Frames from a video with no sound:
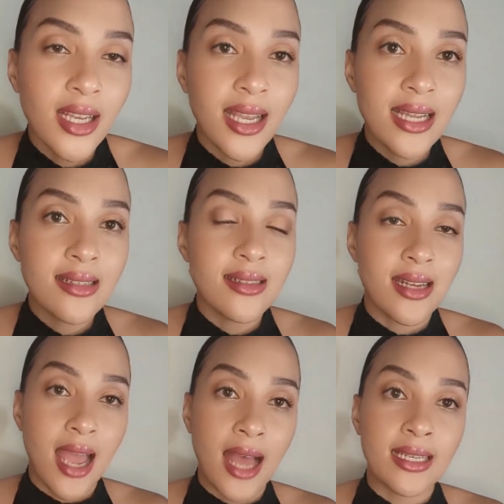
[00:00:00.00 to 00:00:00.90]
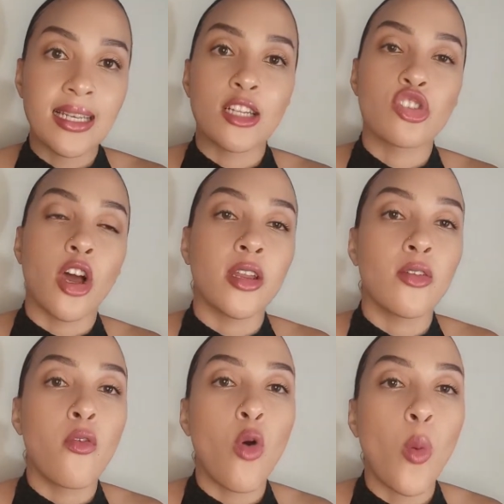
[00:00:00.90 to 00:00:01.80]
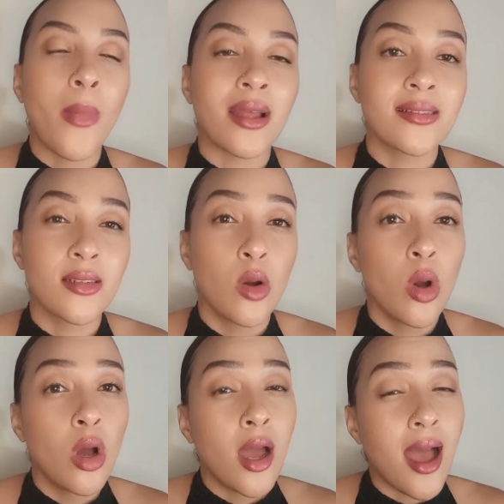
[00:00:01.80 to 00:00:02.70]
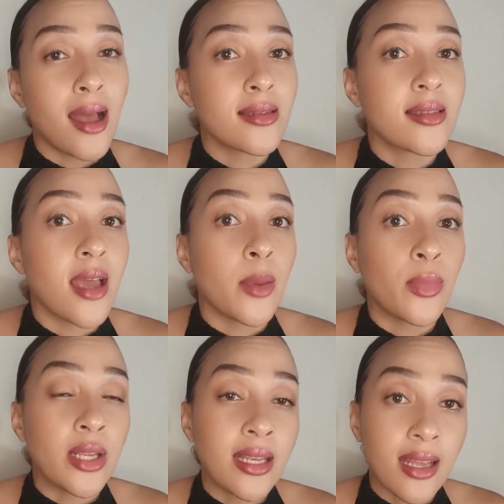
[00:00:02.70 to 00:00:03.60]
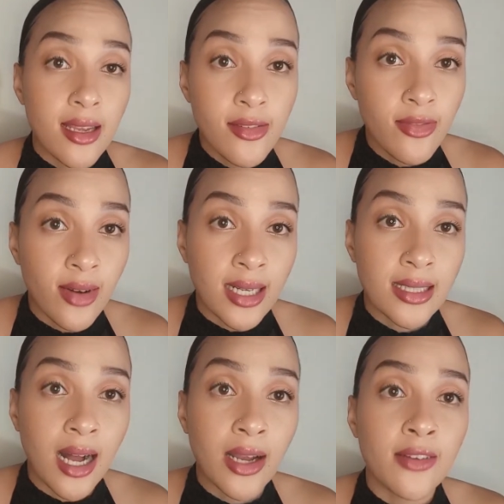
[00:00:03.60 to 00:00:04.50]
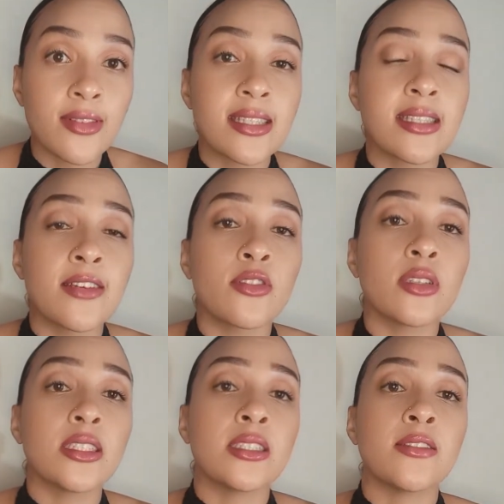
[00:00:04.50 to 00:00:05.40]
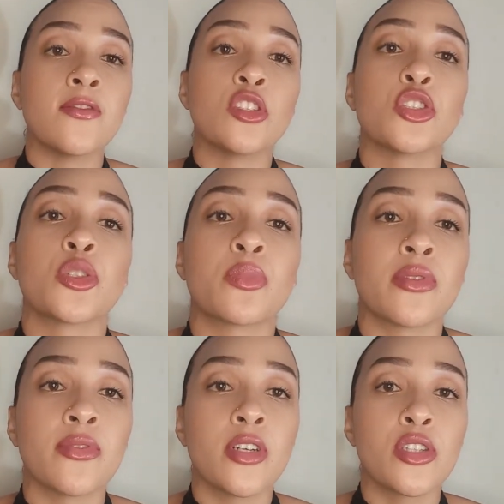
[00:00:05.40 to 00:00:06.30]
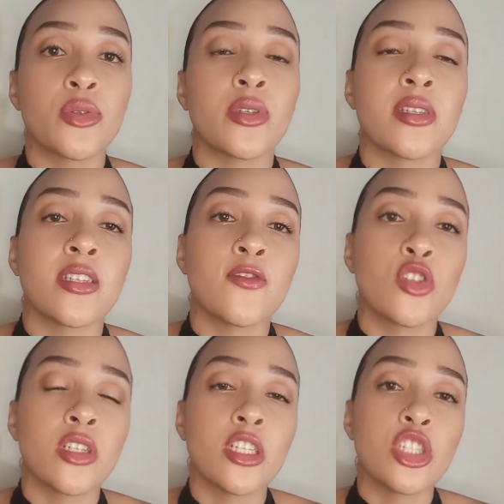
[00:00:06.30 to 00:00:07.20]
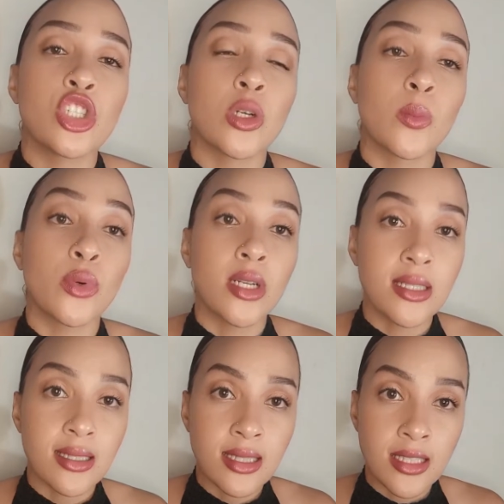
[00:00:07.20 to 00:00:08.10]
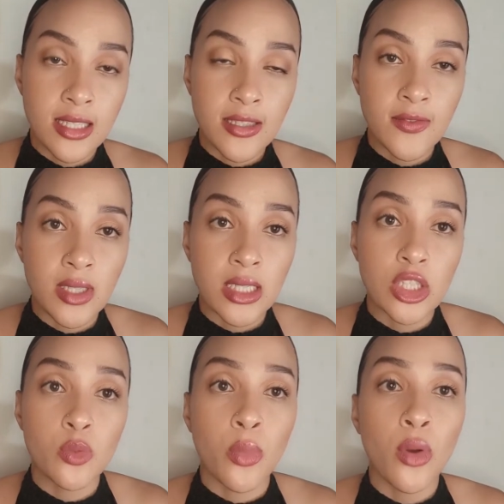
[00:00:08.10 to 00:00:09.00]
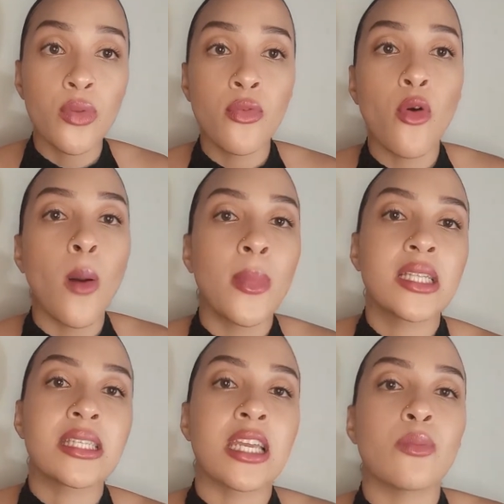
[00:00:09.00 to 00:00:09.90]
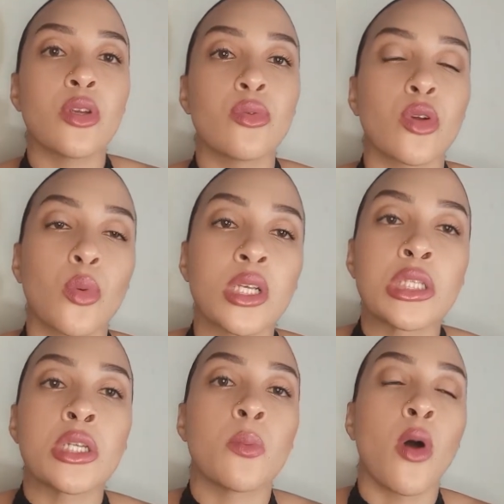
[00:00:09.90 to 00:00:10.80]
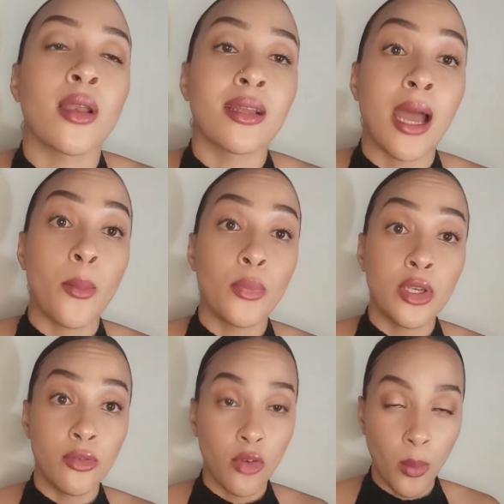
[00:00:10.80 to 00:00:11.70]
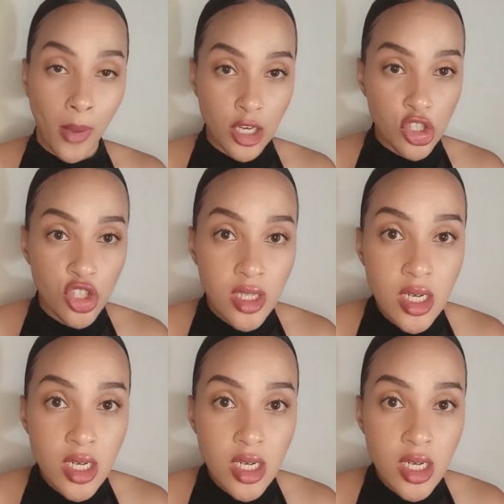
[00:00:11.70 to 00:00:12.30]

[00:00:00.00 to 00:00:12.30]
in an electronic format as a PDF file. However, several individuals prefer to receive traditional printed certificates. Both formats can be requested upon company formation.